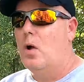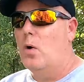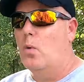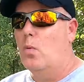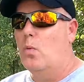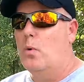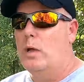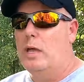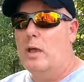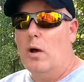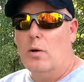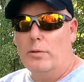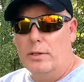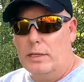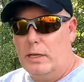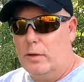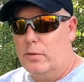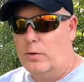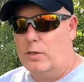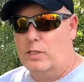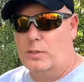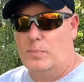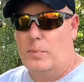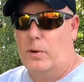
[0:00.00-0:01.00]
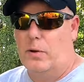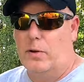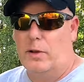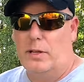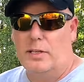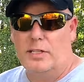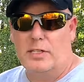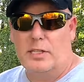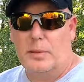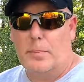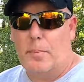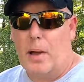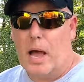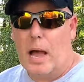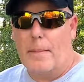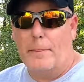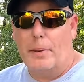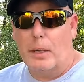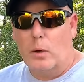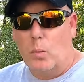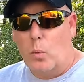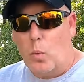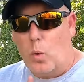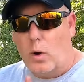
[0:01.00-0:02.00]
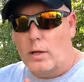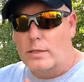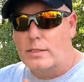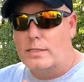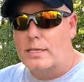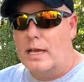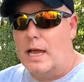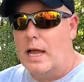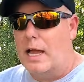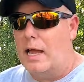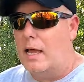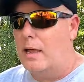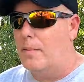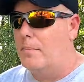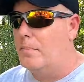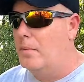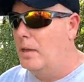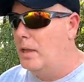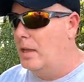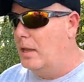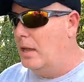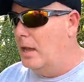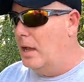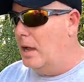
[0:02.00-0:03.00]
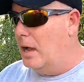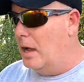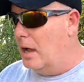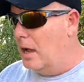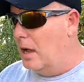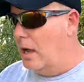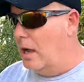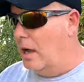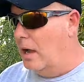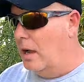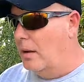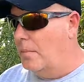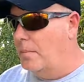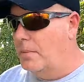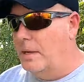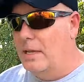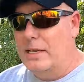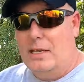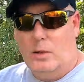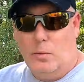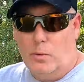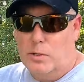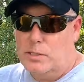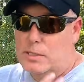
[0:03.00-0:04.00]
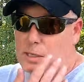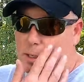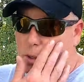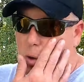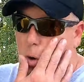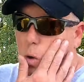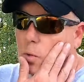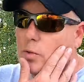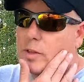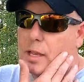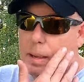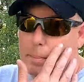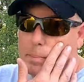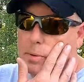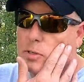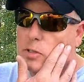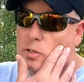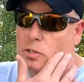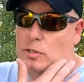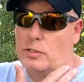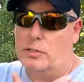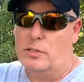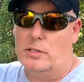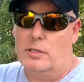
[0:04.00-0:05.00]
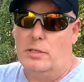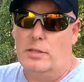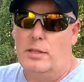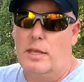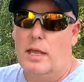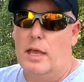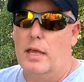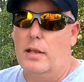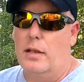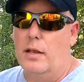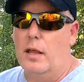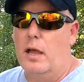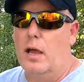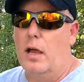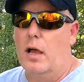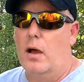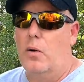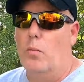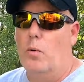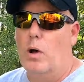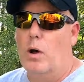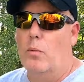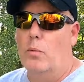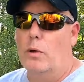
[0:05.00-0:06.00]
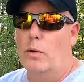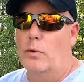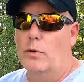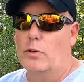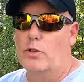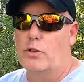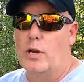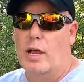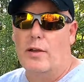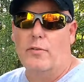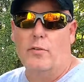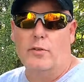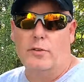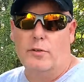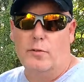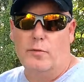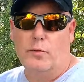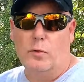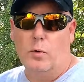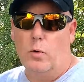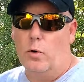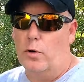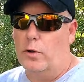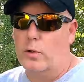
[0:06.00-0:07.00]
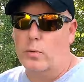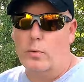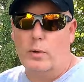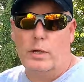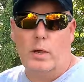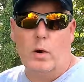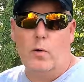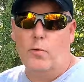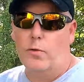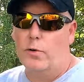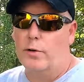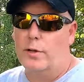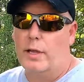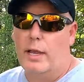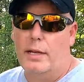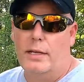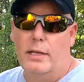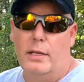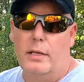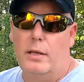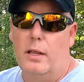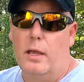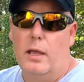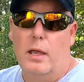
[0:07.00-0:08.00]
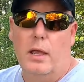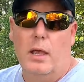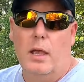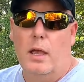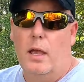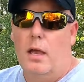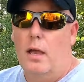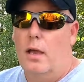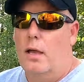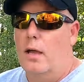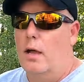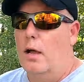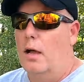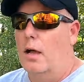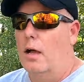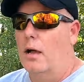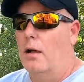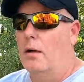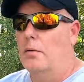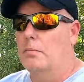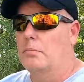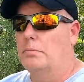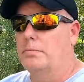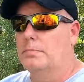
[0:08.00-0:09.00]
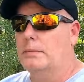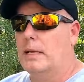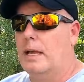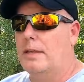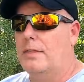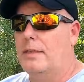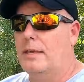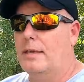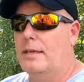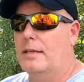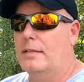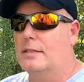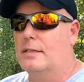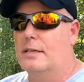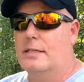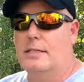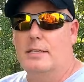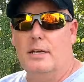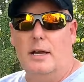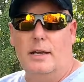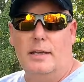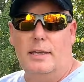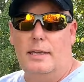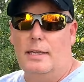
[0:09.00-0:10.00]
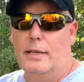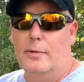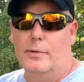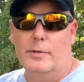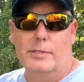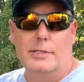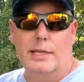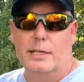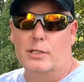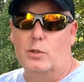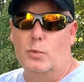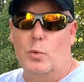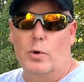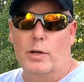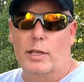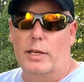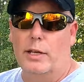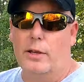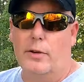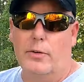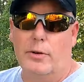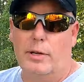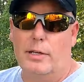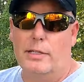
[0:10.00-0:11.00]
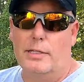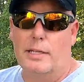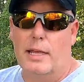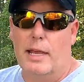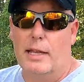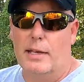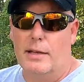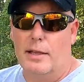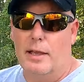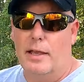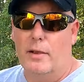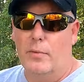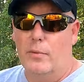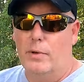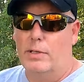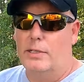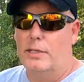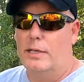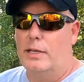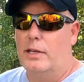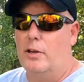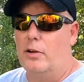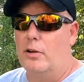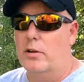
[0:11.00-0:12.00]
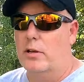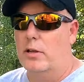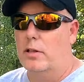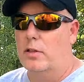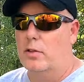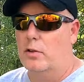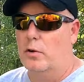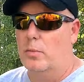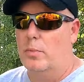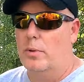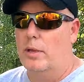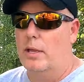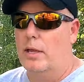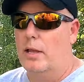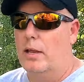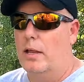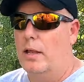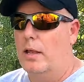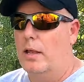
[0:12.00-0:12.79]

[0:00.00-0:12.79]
We only experienced the popping one time, and it was in cold temperatures. That while we were traveling to Florida, we overnighted. I think in Kentucky it was like 20 degrees that night. We did hear it a little bit.